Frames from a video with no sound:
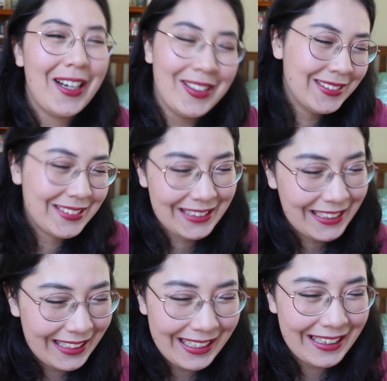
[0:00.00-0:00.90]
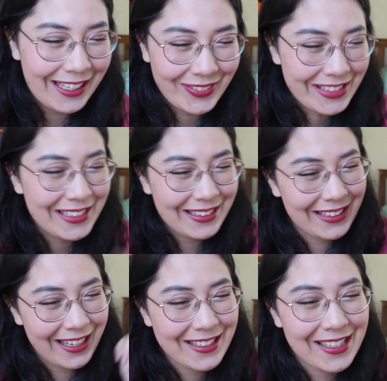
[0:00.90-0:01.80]
Oh, love it.
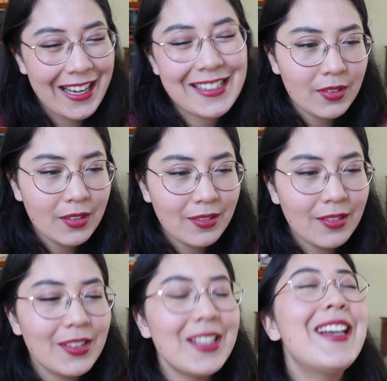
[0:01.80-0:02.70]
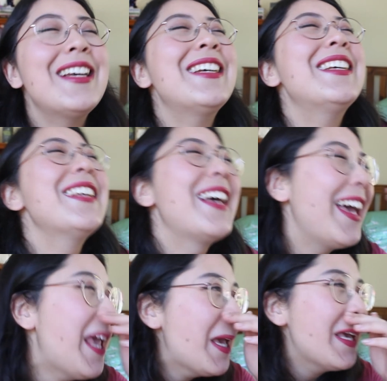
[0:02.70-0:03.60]
Thanks, guys.
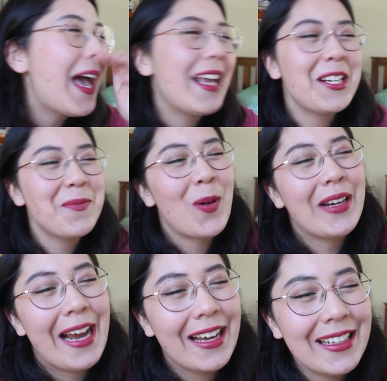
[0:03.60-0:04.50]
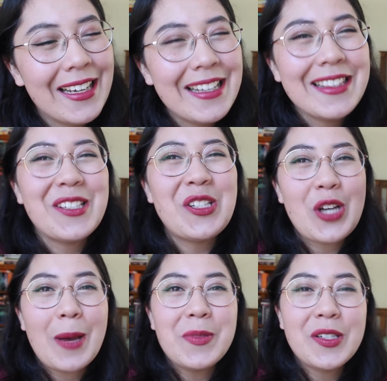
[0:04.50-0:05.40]
I need to point out, this
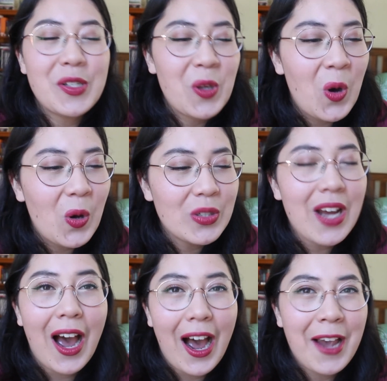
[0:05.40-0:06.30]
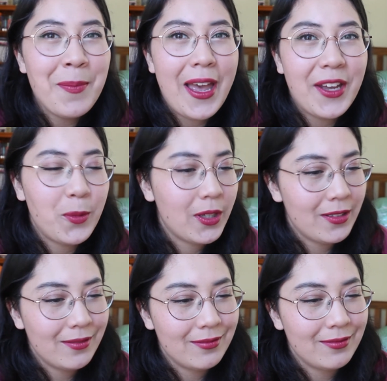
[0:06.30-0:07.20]
chapter is called I'm
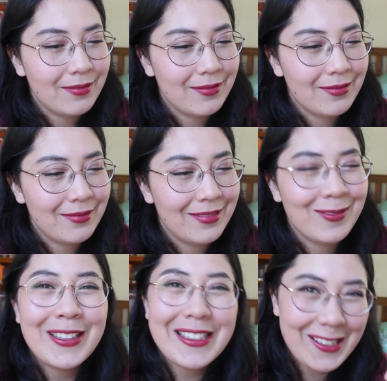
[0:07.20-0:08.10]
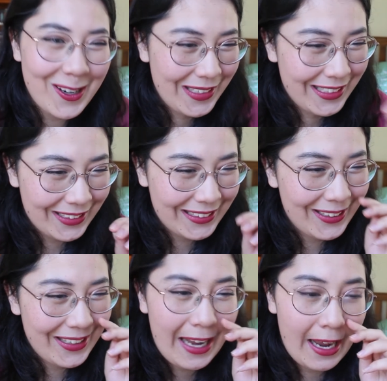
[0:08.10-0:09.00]
Edward. What is going on?
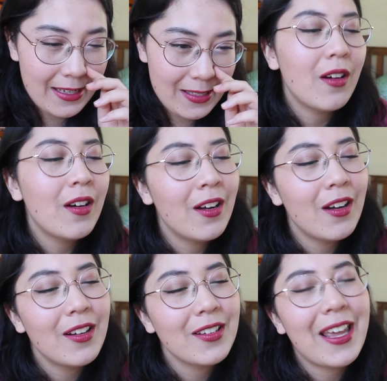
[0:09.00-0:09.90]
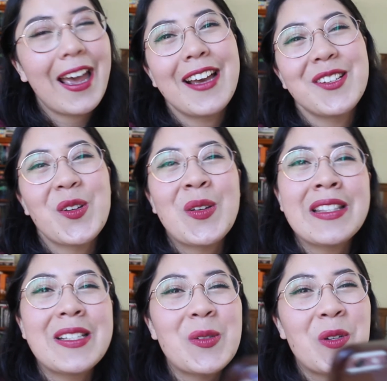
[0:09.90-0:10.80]
Okay. Oh, okay. So
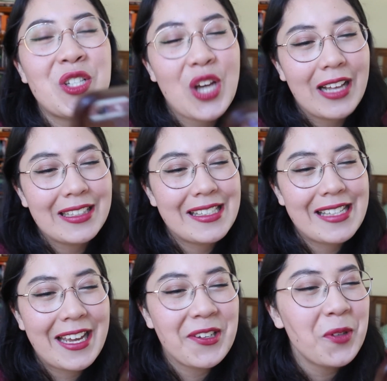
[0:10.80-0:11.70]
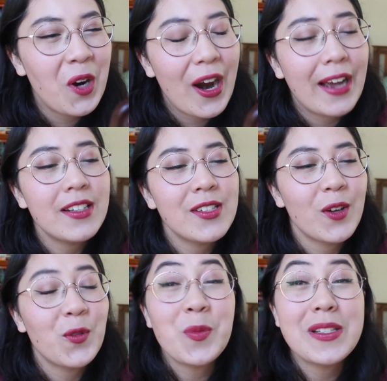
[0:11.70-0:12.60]
in this one, Charlie's dead. All right.
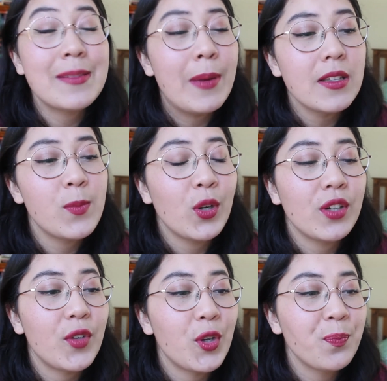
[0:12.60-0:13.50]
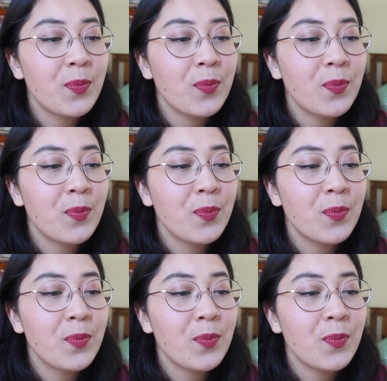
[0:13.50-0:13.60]
So from This Is Bella's point of view.